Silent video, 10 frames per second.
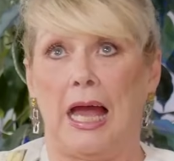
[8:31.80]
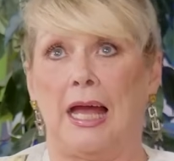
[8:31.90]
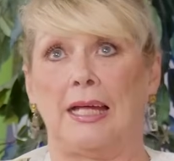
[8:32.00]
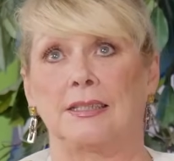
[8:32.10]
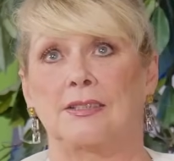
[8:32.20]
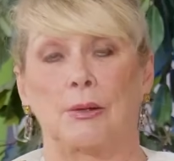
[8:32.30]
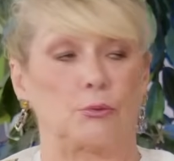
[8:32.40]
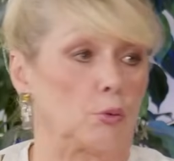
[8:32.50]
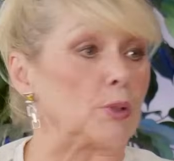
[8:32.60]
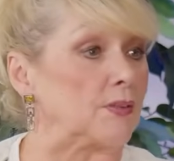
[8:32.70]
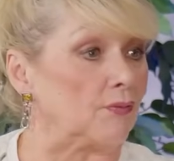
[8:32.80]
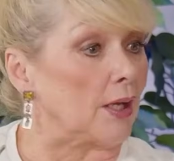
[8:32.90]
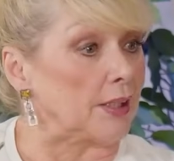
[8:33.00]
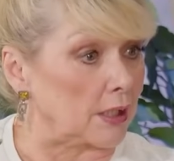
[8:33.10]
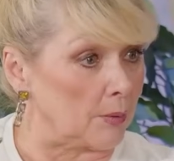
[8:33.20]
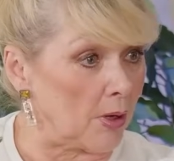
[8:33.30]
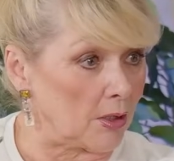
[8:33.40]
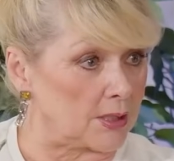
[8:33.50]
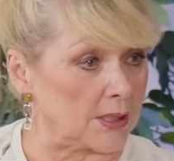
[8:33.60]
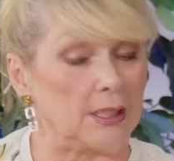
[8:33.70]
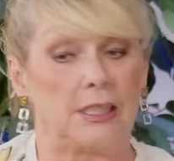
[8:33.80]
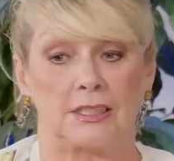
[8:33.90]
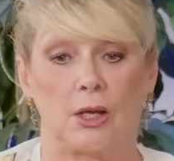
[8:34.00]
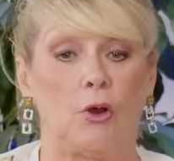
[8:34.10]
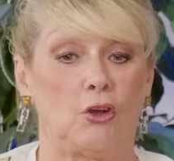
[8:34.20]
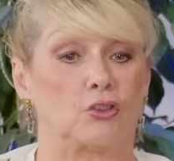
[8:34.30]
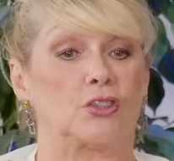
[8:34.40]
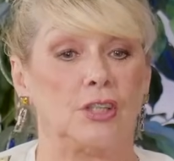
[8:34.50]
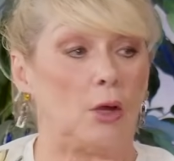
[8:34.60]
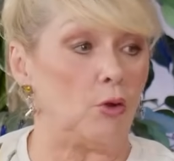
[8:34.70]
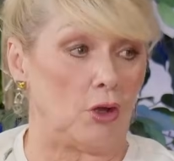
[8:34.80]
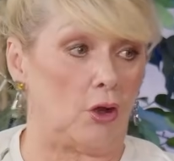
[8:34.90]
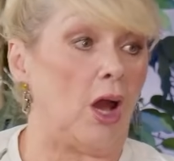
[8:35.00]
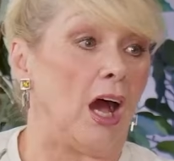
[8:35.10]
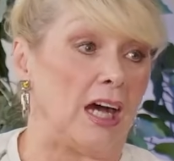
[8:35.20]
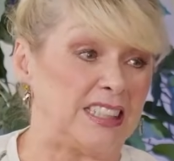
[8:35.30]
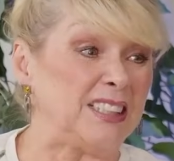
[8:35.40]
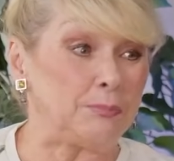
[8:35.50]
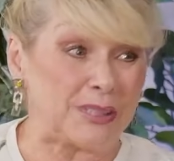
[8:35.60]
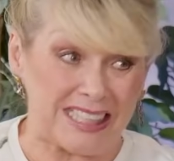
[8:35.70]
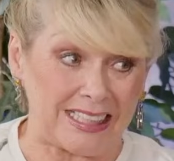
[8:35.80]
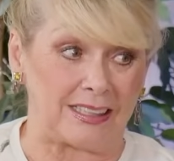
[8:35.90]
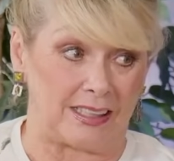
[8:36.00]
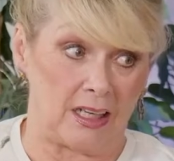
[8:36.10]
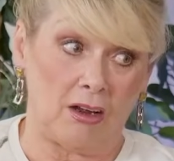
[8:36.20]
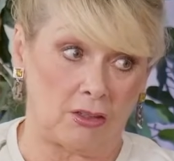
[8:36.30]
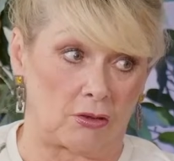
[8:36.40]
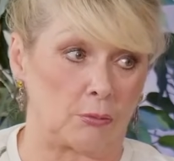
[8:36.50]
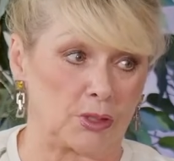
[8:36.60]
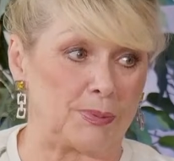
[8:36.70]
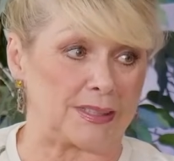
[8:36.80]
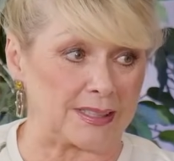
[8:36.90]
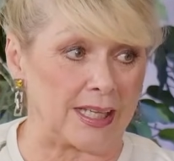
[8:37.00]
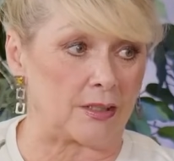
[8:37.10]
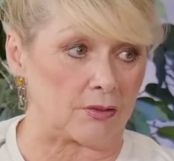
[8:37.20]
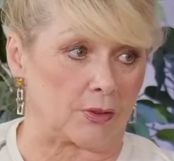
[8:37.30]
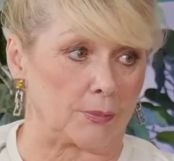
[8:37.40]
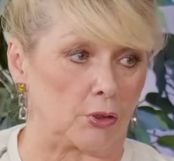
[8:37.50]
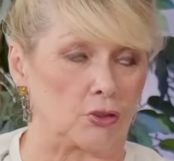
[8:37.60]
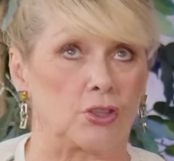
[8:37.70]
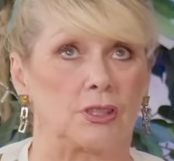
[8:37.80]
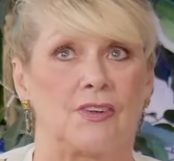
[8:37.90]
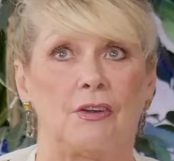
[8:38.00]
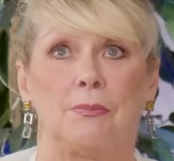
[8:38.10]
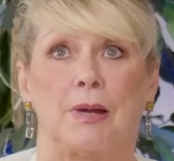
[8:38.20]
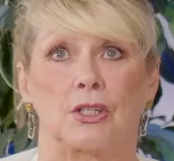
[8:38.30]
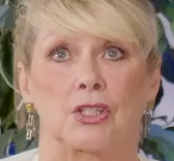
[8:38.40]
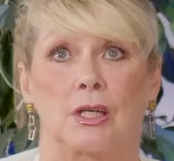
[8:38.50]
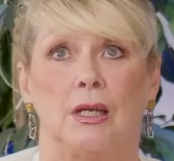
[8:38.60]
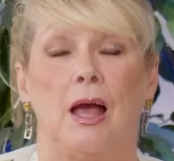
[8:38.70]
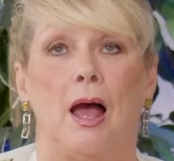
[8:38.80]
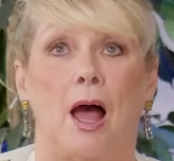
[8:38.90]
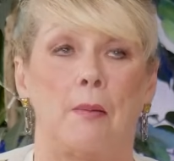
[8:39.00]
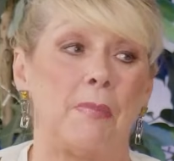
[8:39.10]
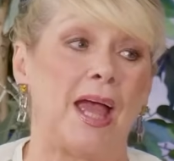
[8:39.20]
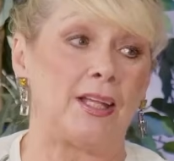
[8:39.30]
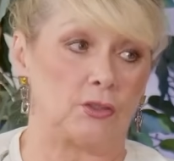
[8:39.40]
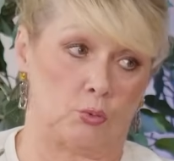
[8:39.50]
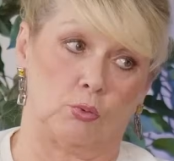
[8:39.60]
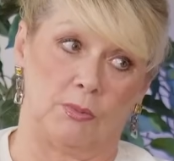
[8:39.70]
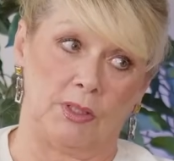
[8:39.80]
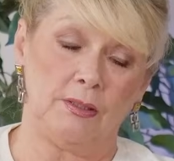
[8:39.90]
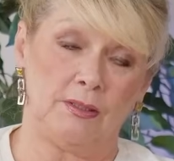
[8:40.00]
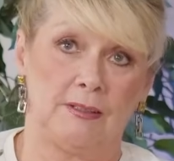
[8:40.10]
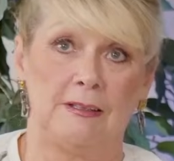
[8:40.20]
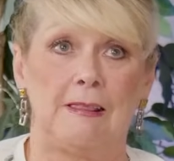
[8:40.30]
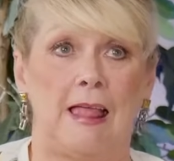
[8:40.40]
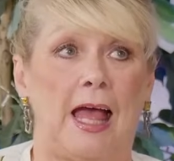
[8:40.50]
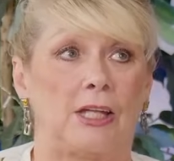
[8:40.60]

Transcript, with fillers: and they would always invite Nichola Martin. So I got to know her. I didn't particularly like her. I was a bit scared of her because she's very much a man's woman, okay.